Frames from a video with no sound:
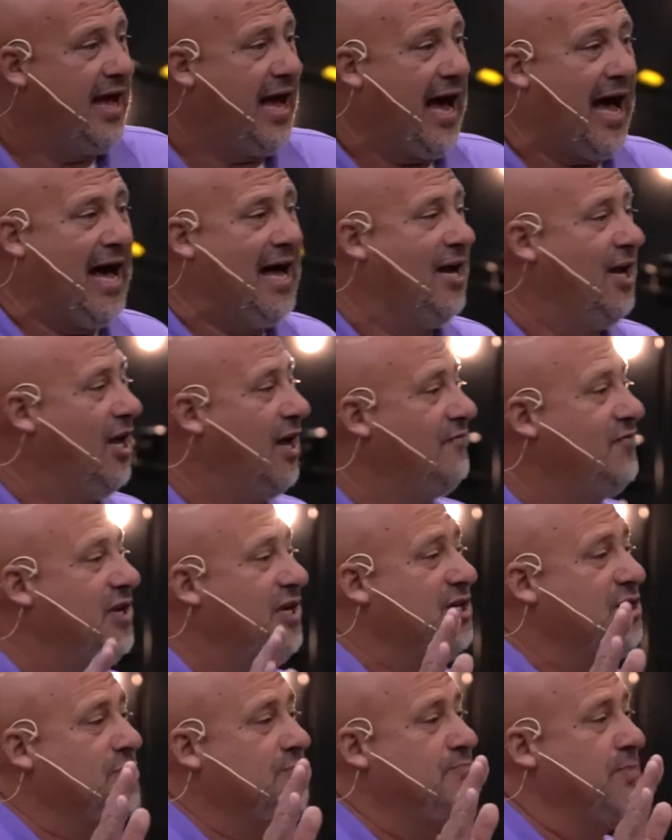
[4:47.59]
I loved it
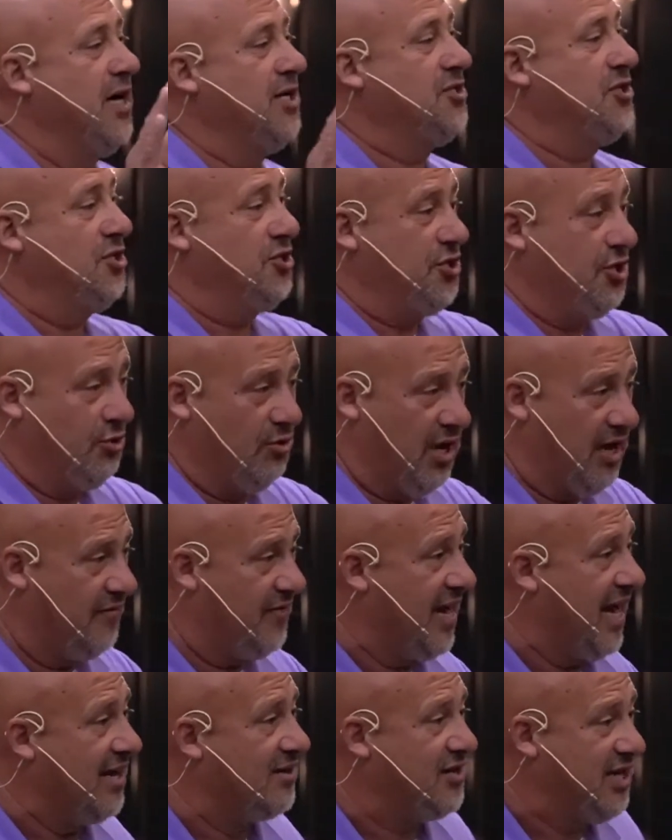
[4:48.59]
as much as you love
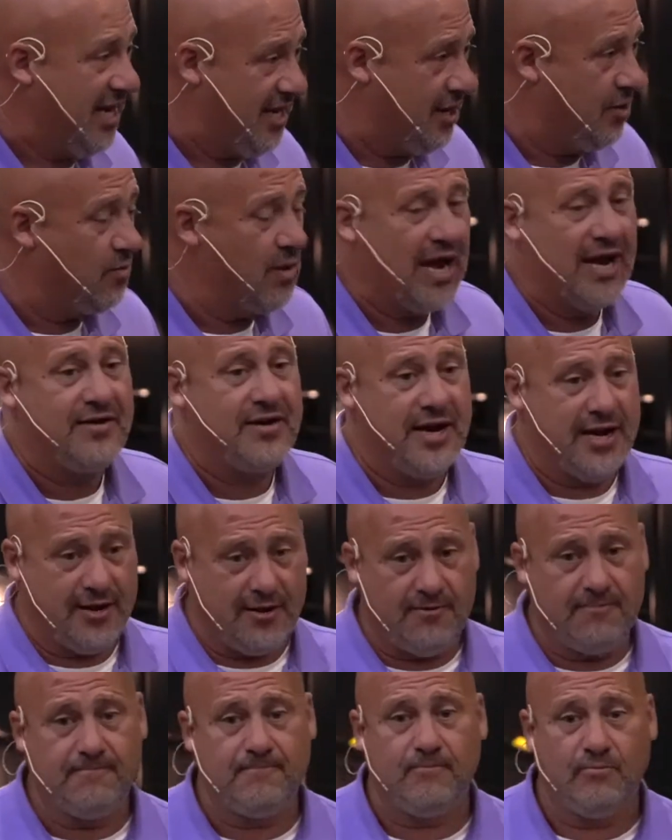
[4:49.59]
it. I can tell you right
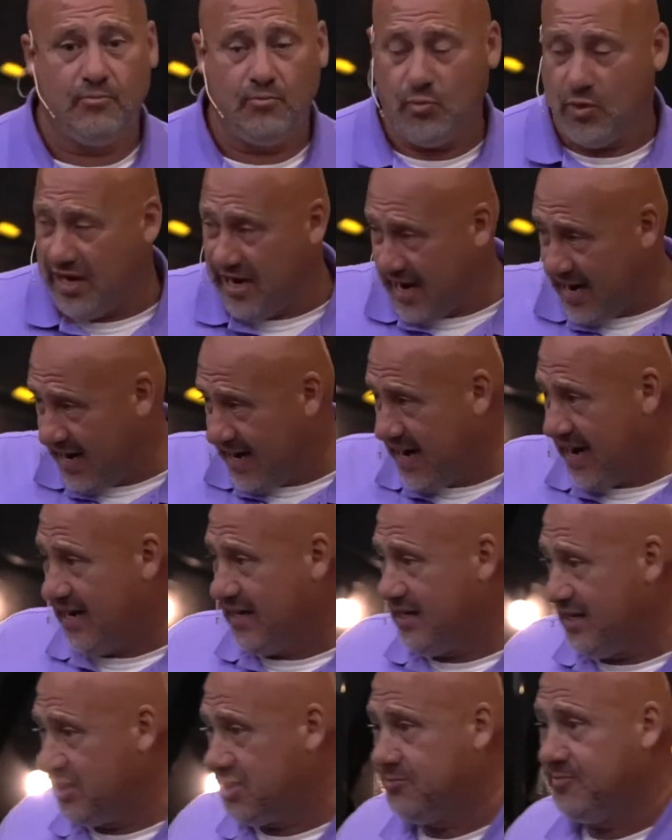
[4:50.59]
now, when I
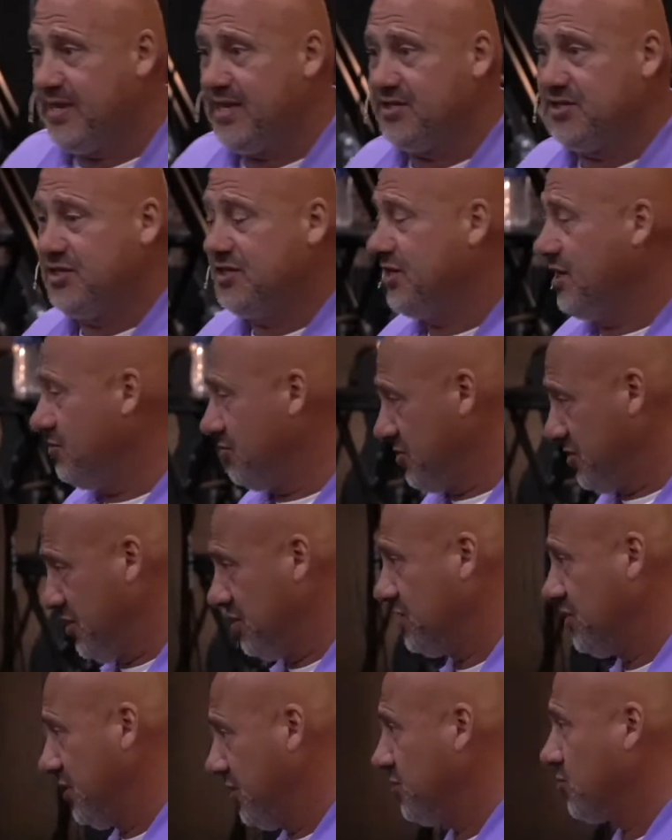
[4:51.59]
got this message, it was
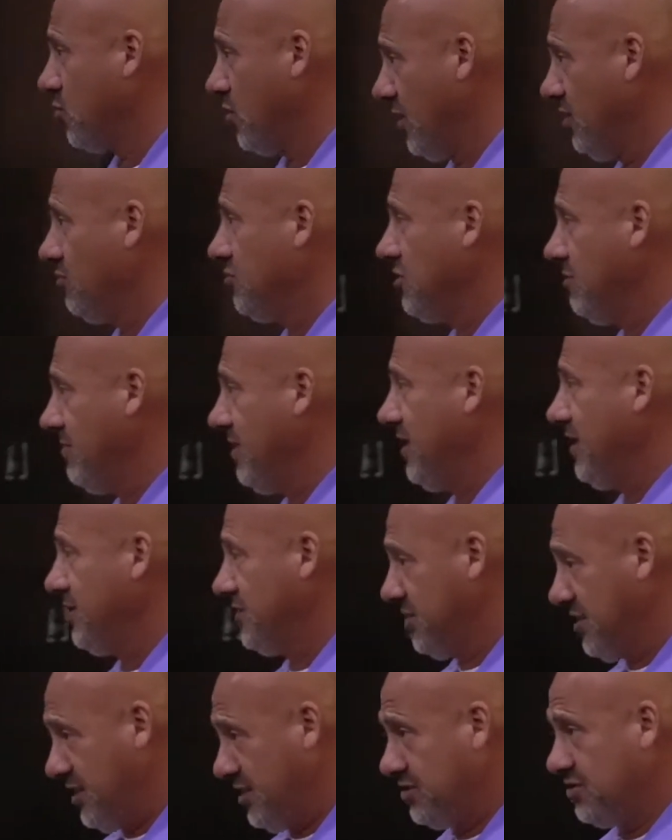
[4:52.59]
just as real to me as
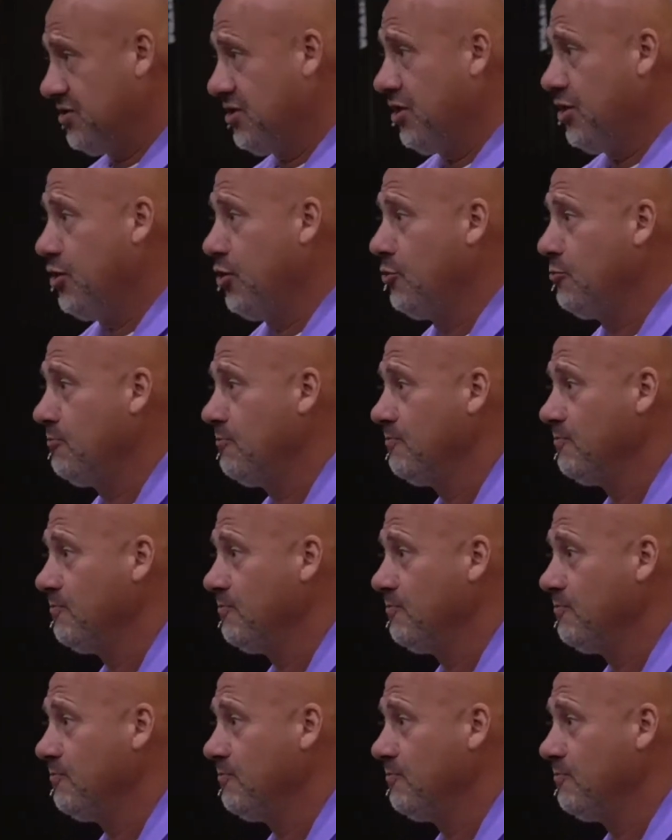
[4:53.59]
it is to you.